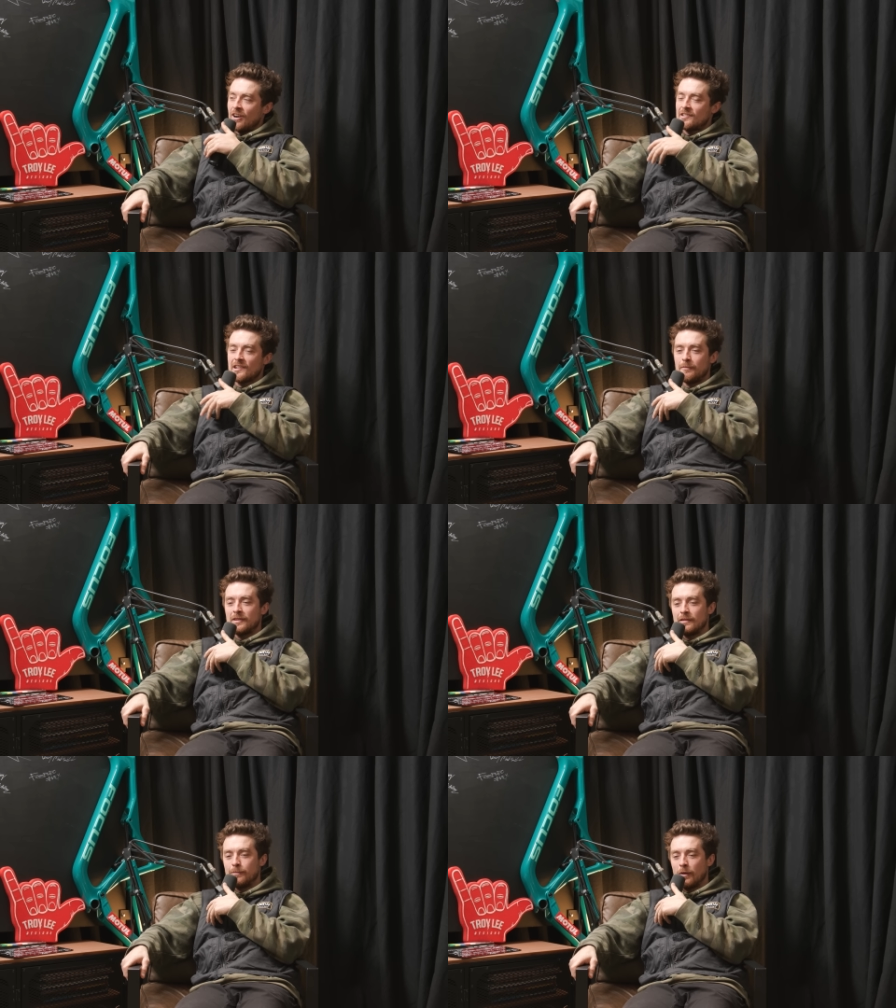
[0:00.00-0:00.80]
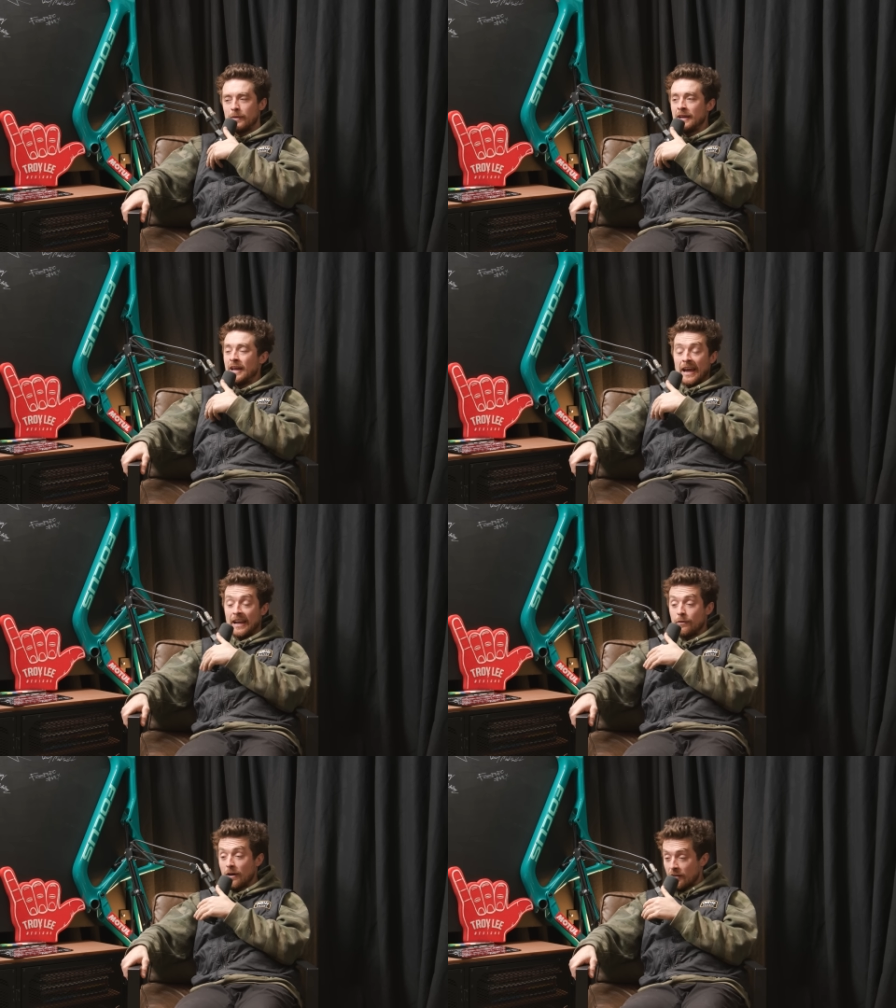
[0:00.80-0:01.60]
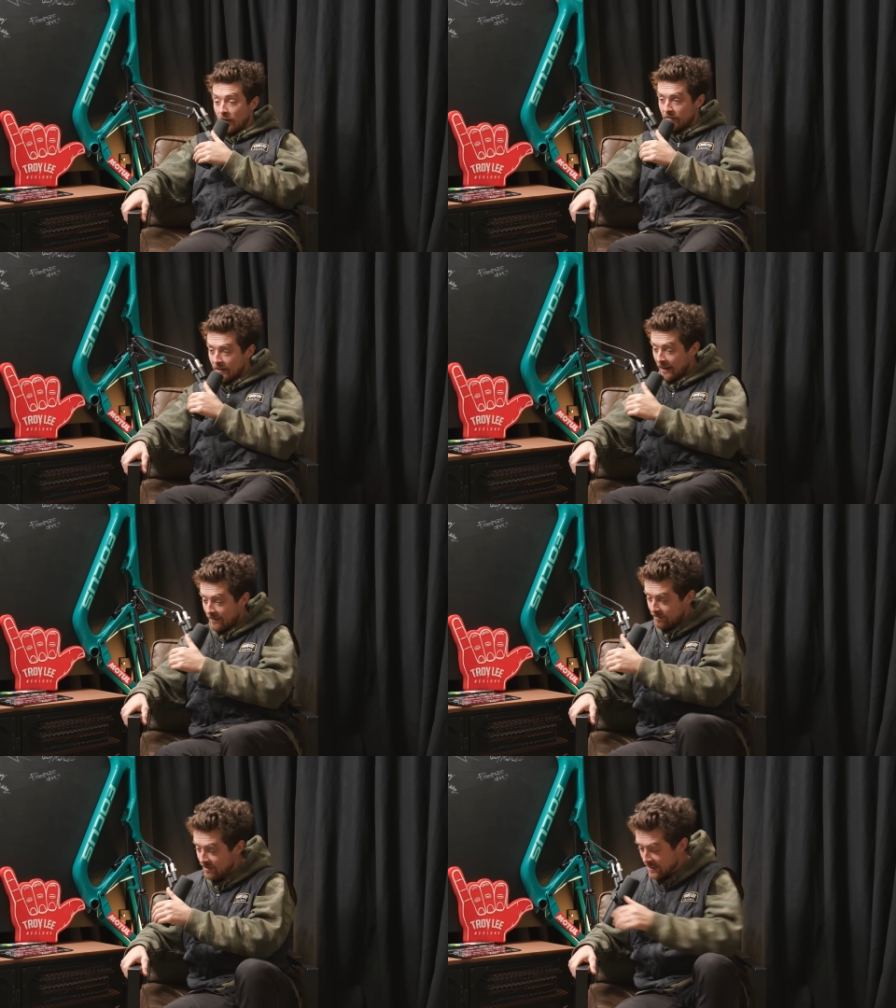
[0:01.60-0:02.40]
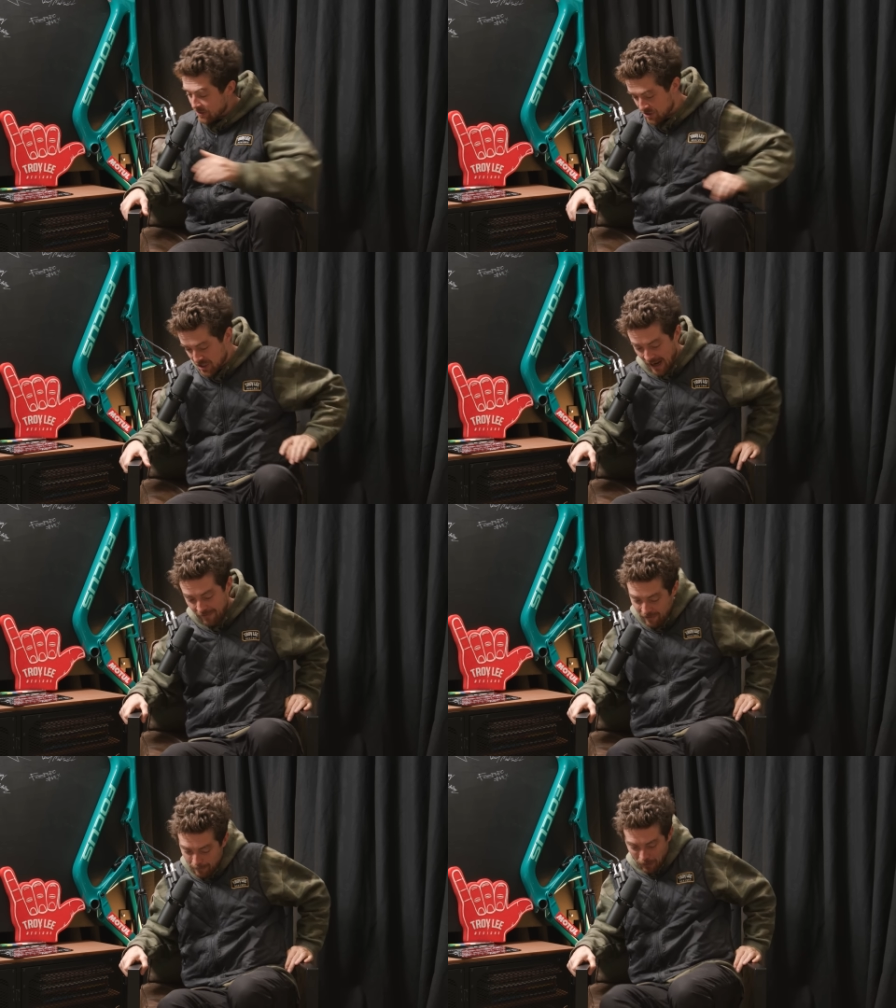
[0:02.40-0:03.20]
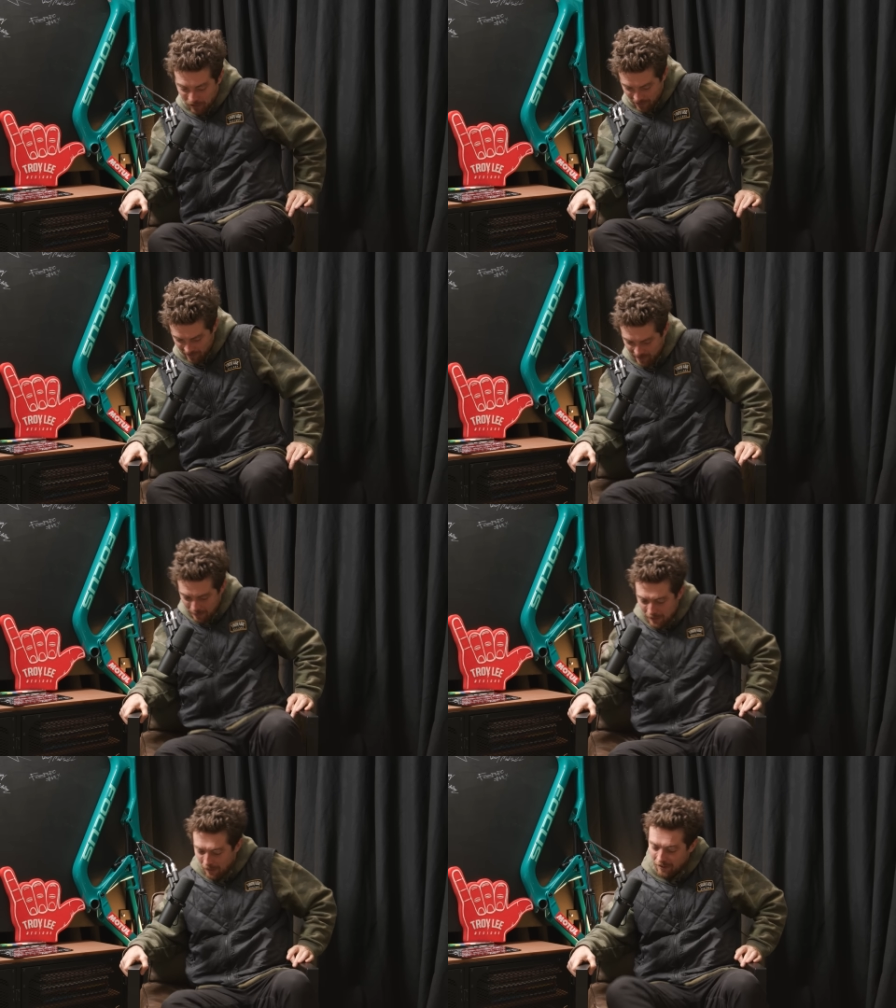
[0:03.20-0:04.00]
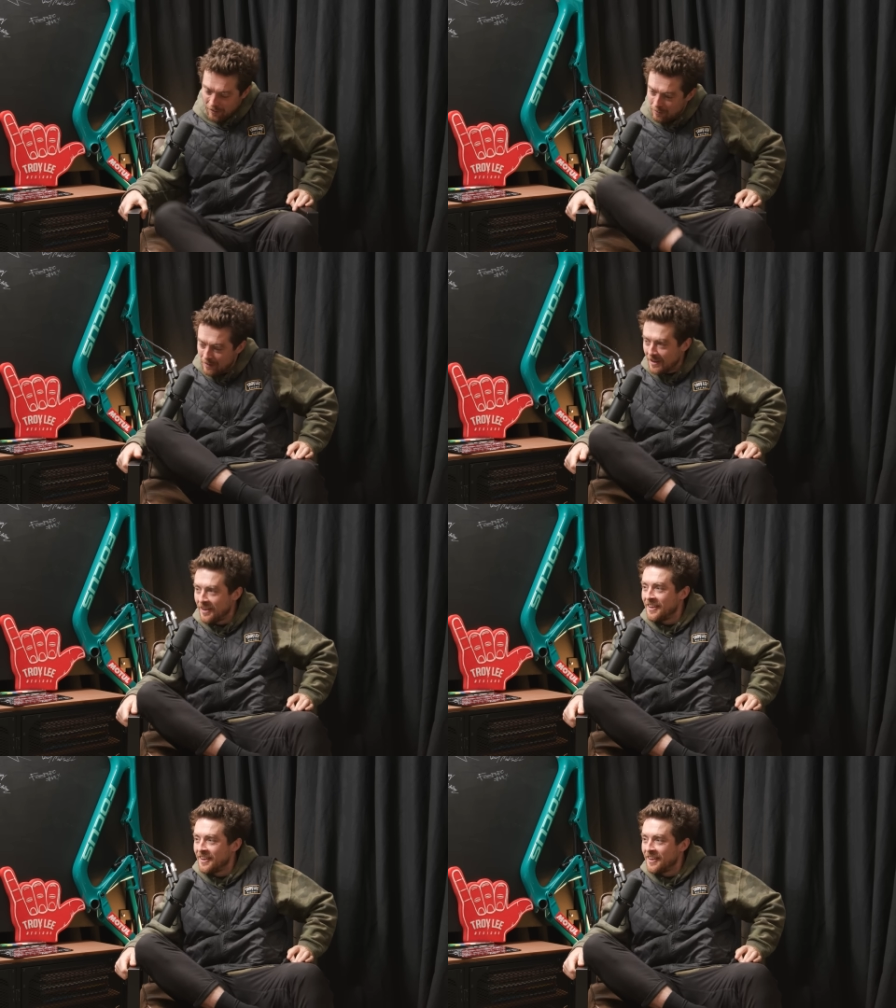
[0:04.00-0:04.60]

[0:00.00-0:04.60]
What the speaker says: I used to like Mr. Blobby. Anyway, I don't think that's really good chat for the podcast, to be quite honest with you.